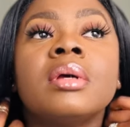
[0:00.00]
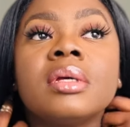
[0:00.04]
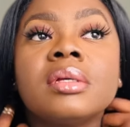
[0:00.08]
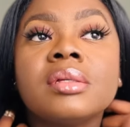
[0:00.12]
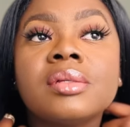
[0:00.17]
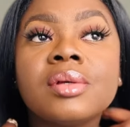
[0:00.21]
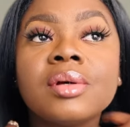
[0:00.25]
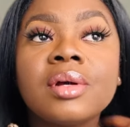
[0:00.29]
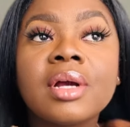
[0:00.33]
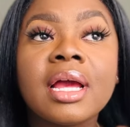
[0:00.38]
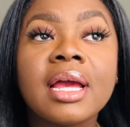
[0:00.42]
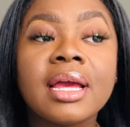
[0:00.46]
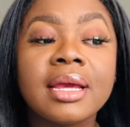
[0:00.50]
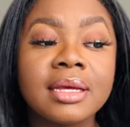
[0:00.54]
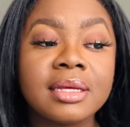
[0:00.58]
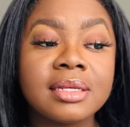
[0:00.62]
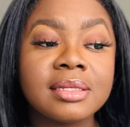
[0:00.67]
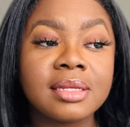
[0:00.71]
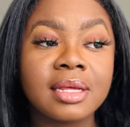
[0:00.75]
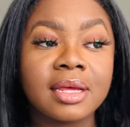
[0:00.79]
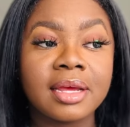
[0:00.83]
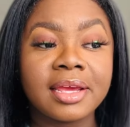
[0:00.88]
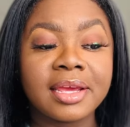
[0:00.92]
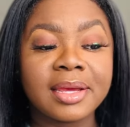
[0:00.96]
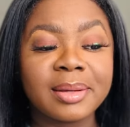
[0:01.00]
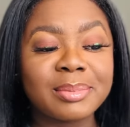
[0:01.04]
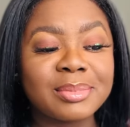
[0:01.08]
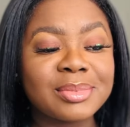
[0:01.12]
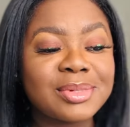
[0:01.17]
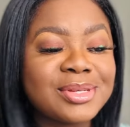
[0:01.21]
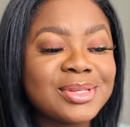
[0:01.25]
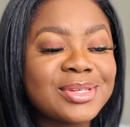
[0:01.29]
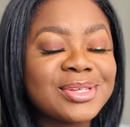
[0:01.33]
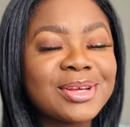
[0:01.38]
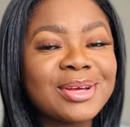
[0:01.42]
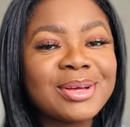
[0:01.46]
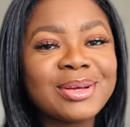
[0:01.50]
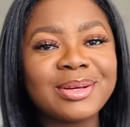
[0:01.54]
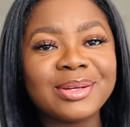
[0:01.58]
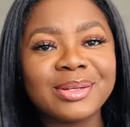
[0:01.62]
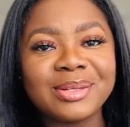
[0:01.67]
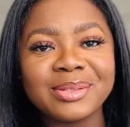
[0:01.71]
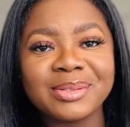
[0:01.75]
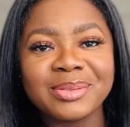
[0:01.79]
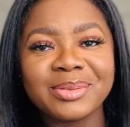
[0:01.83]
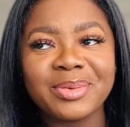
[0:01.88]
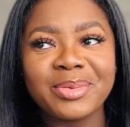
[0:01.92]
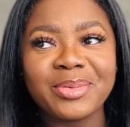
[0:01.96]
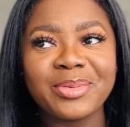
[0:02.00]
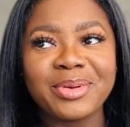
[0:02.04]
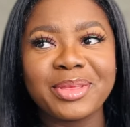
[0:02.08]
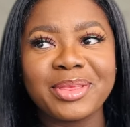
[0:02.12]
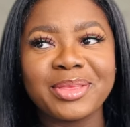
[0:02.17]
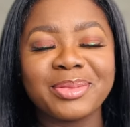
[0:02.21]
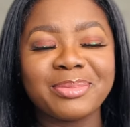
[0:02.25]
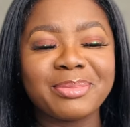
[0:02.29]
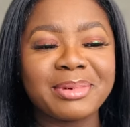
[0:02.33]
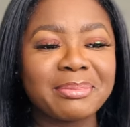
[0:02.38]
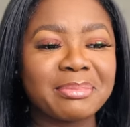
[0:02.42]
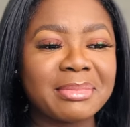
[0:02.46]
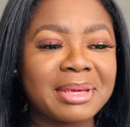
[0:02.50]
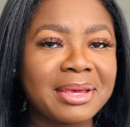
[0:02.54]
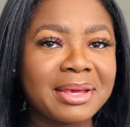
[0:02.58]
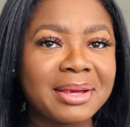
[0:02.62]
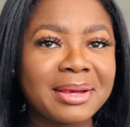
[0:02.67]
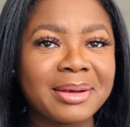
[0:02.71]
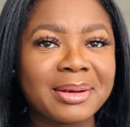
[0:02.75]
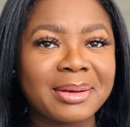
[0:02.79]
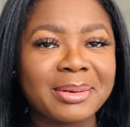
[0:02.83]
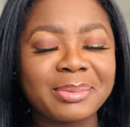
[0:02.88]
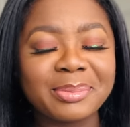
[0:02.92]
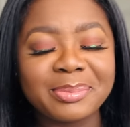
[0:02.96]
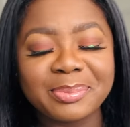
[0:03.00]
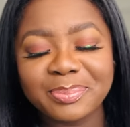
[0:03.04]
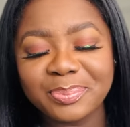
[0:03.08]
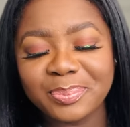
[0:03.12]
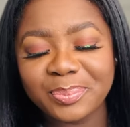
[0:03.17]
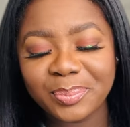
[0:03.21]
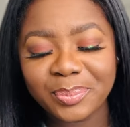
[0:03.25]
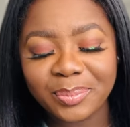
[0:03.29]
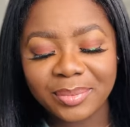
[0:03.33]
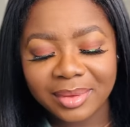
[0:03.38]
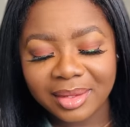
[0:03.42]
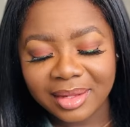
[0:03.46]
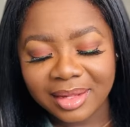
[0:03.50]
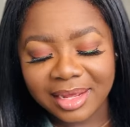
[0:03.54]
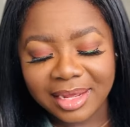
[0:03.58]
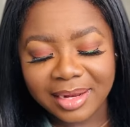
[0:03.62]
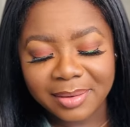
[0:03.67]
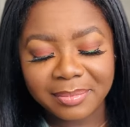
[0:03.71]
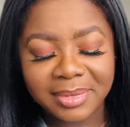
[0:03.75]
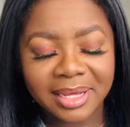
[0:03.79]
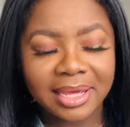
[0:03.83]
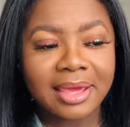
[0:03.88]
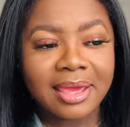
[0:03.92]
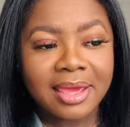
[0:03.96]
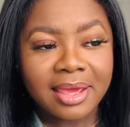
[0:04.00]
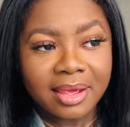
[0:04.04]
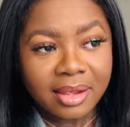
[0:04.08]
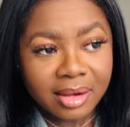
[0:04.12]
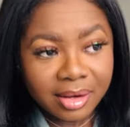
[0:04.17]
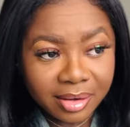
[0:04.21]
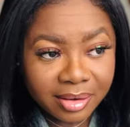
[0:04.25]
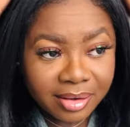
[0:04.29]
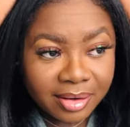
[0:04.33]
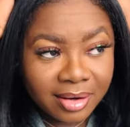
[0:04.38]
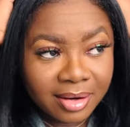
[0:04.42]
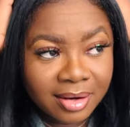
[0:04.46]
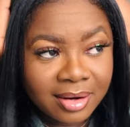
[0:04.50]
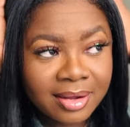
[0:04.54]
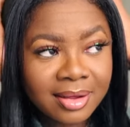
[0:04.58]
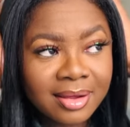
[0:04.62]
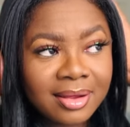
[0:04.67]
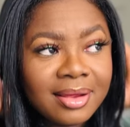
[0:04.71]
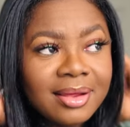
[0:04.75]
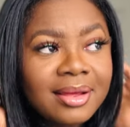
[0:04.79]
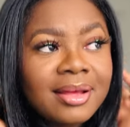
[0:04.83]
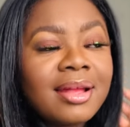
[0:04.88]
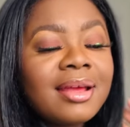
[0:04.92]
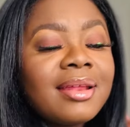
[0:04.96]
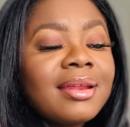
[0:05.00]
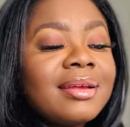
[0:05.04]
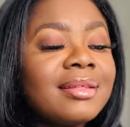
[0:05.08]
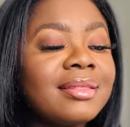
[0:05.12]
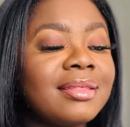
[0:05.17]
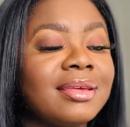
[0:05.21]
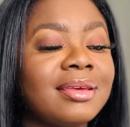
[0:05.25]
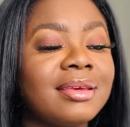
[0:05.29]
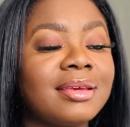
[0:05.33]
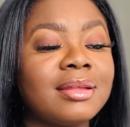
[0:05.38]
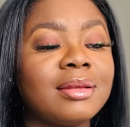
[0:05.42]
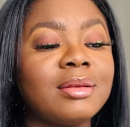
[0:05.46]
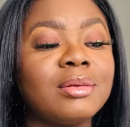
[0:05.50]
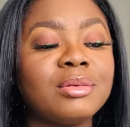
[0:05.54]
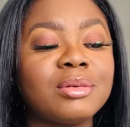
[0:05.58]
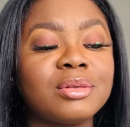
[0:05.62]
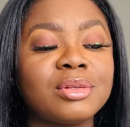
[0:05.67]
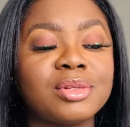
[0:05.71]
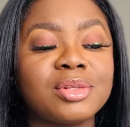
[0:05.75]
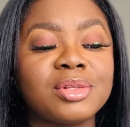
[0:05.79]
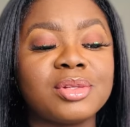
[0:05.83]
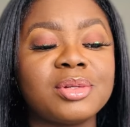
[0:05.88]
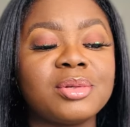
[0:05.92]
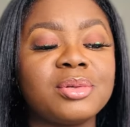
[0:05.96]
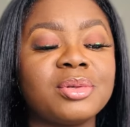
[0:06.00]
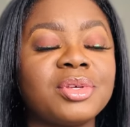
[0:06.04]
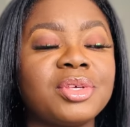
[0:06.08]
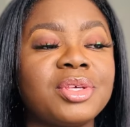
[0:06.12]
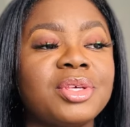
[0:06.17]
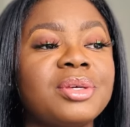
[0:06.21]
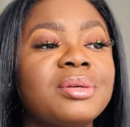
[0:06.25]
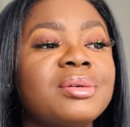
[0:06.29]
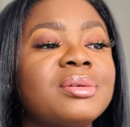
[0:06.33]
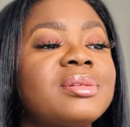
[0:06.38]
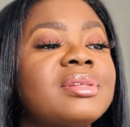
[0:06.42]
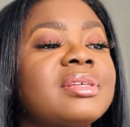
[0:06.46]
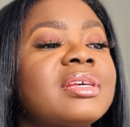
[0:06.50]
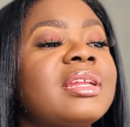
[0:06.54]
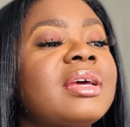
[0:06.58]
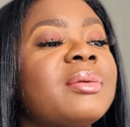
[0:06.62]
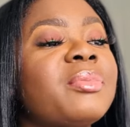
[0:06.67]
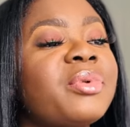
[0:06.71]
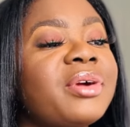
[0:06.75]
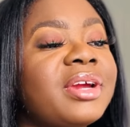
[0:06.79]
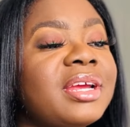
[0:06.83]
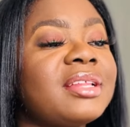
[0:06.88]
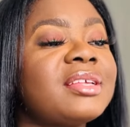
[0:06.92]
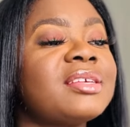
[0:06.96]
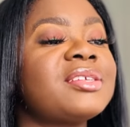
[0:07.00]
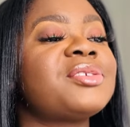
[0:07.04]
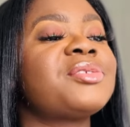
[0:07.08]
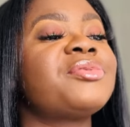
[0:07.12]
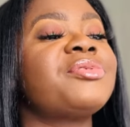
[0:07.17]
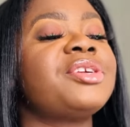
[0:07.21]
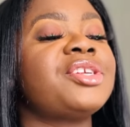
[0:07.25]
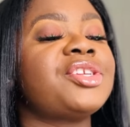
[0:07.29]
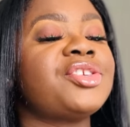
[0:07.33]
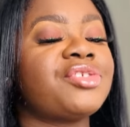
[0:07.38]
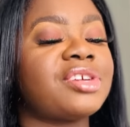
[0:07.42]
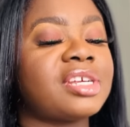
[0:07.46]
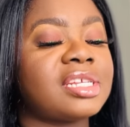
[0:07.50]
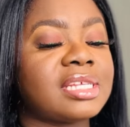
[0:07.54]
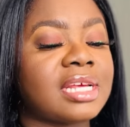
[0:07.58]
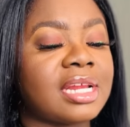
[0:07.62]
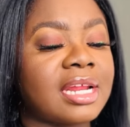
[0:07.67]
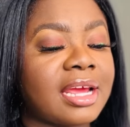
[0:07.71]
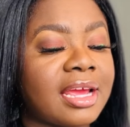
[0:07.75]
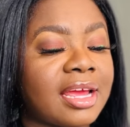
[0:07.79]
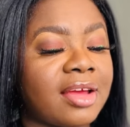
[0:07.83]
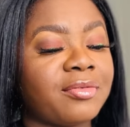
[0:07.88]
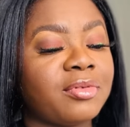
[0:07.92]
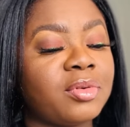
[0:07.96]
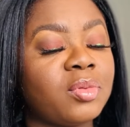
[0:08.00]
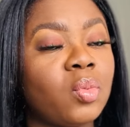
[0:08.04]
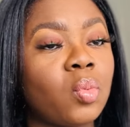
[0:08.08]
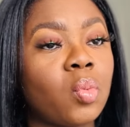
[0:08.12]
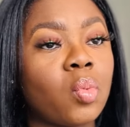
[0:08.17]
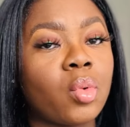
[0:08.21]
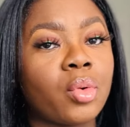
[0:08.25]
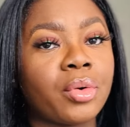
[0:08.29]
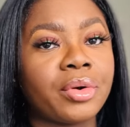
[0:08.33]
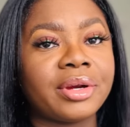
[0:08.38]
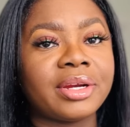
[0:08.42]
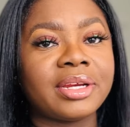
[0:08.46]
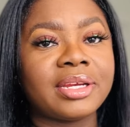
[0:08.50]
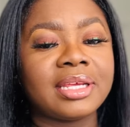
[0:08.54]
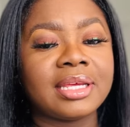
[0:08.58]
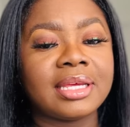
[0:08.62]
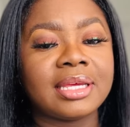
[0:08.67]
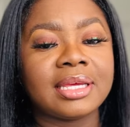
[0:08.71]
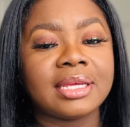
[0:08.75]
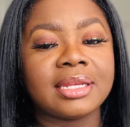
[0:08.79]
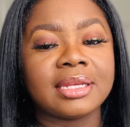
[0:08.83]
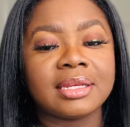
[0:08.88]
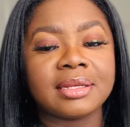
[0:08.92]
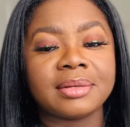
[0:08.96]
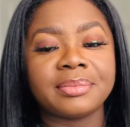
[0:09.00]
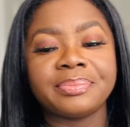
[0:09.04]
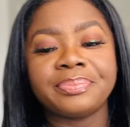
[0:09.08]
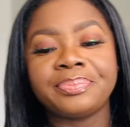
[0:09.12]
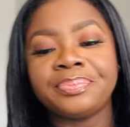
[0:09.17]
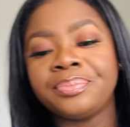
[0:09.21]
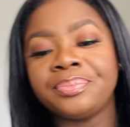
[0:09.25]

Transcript: So guys, I am done with my makeup and my hair, and I think it looks so cute. And I'm wearing this green dress that I haven't worn in